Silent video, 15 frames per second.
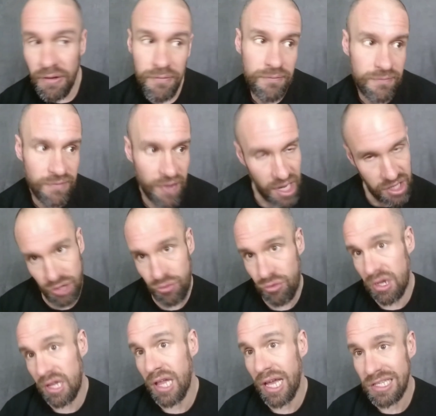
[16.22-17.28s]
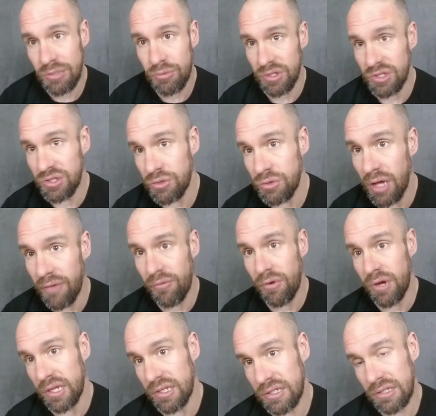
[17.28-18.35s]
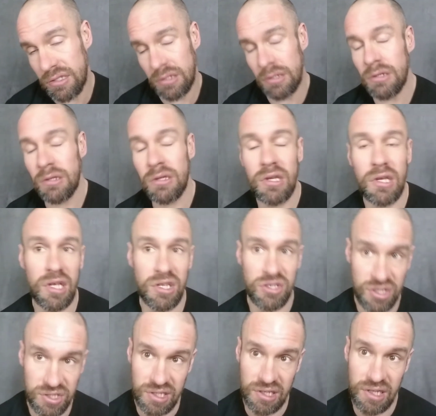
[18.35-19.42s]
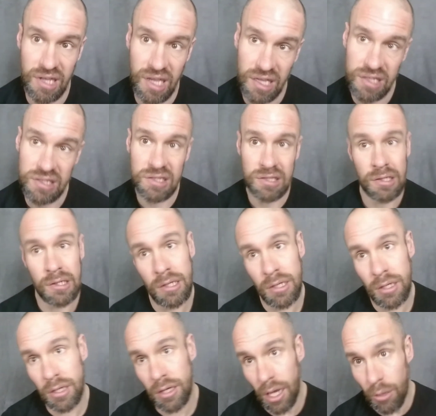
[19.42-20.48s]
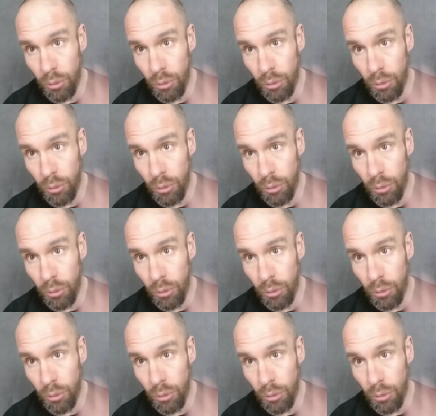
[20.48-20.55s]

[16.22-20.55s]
Finally realizing what true love was. And just in case, I